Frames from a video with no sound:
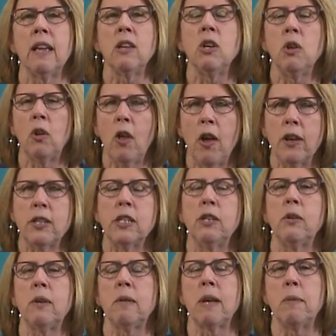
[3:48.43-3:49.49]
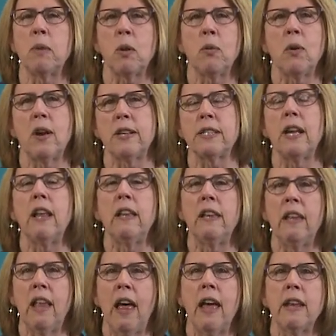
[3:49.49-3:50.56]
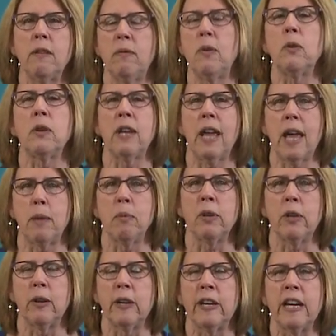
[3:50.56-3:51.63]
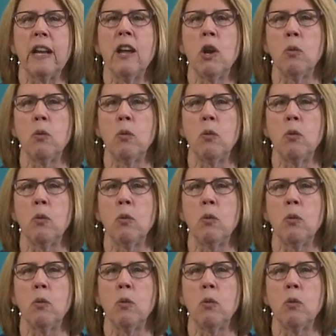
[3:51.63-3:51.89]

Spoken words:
You'll also come across a lot of vocabulary